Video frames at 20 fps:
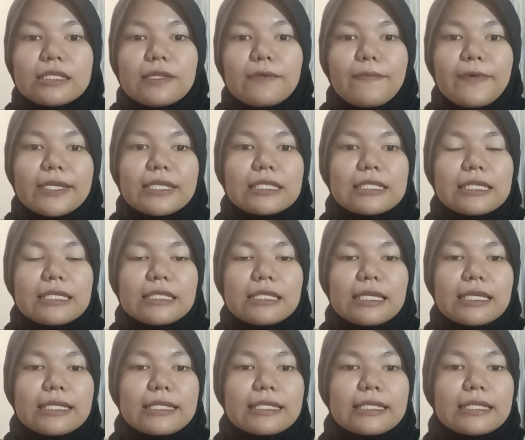the baseline
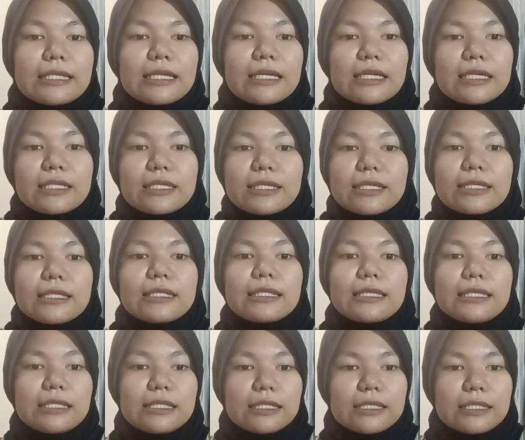is
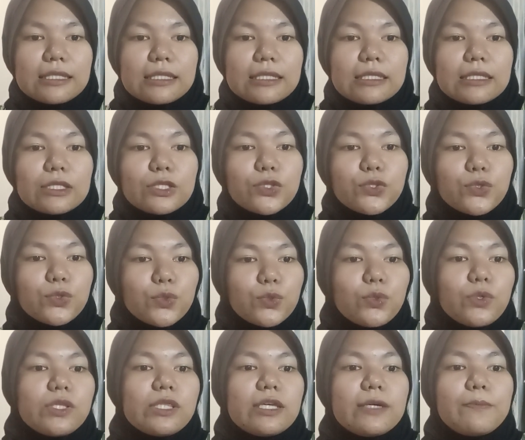adjusted to
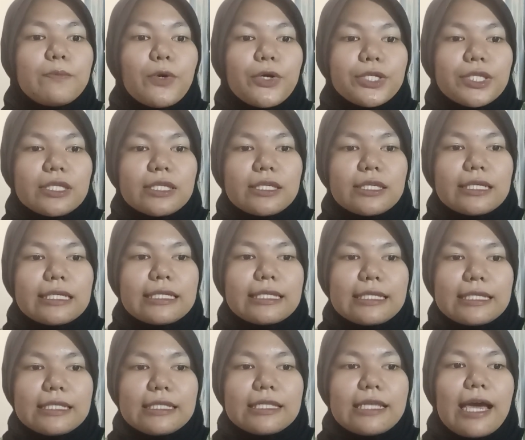the most
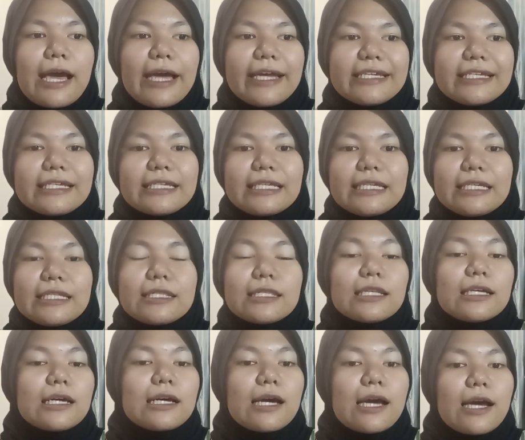recent high in
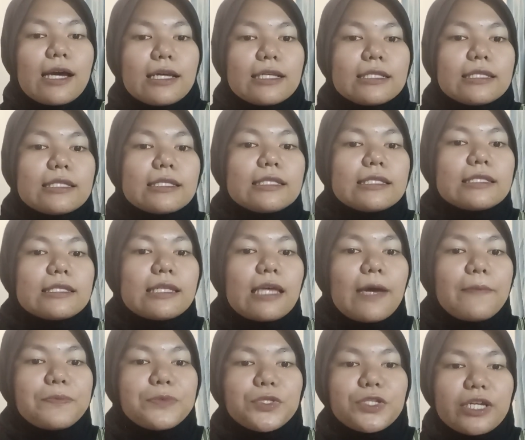an
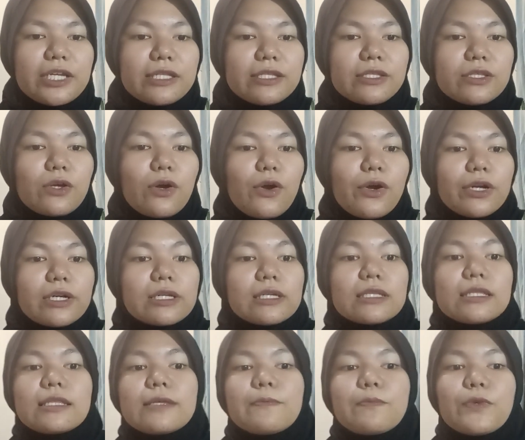uptrend or
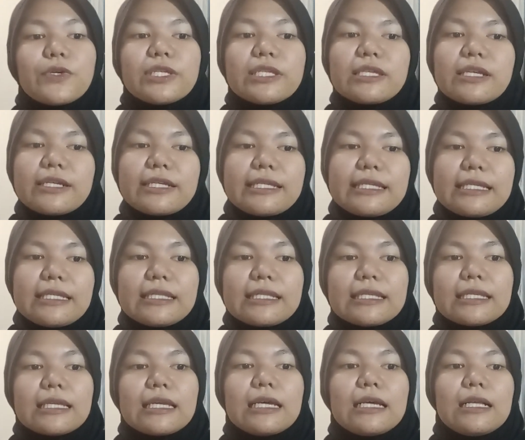the most
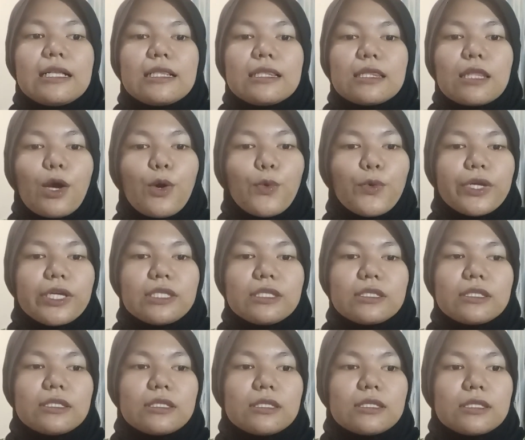recent low
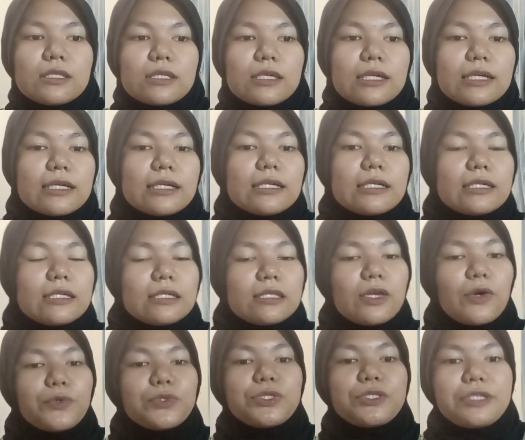in a
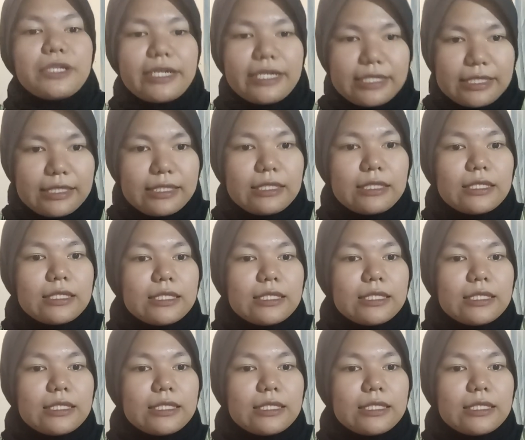downtrend.